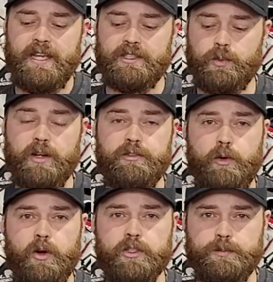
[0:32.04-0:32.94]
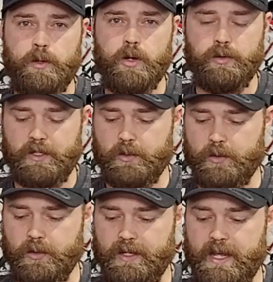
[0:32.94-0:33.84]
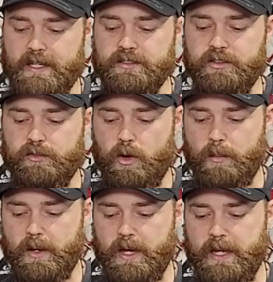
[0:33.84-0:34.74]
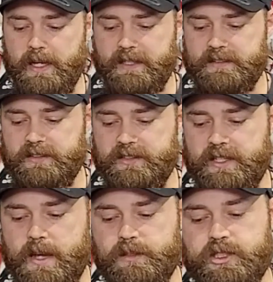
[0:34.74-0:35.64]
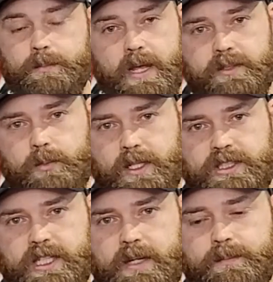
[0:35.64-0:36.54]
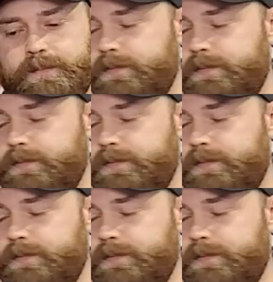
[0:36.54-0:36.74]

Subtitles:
He's 1-4 in his pro record, and he's a former XFC amateur bantamweight champ.